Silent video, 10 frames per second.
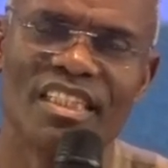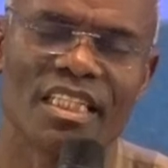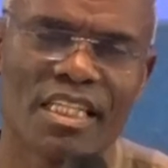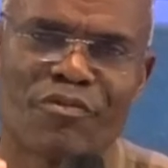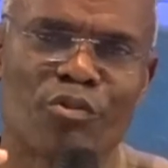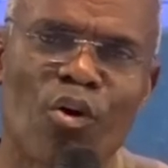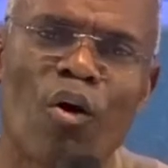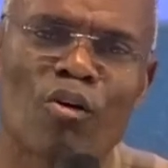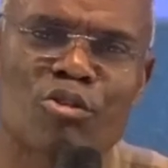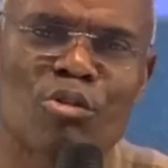If you
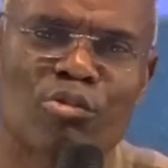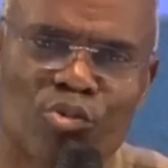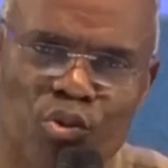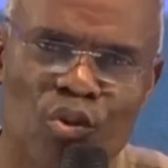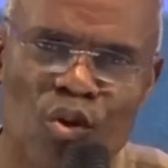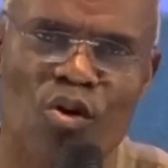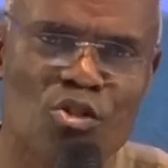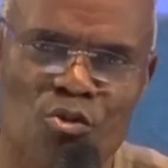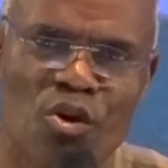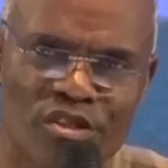also took
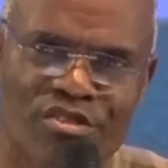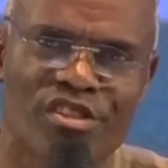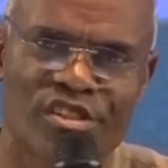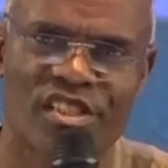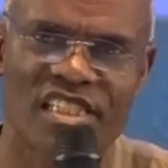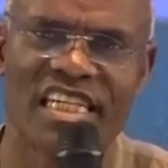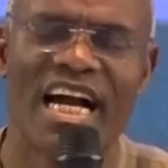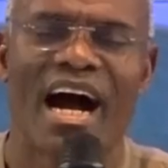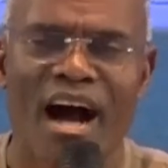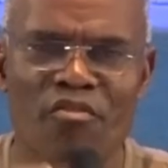God's word seriously
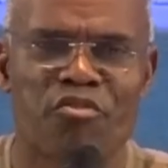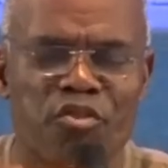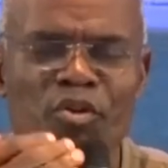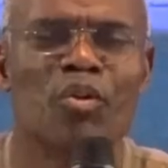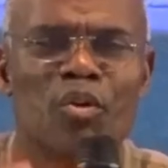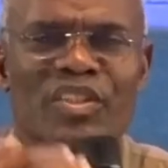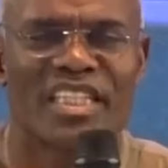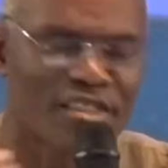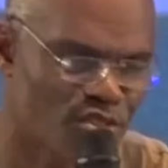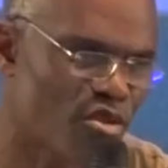and followed
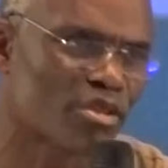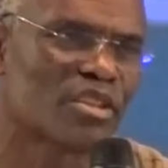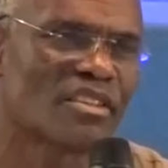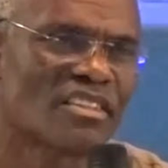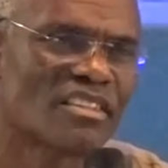the instructions.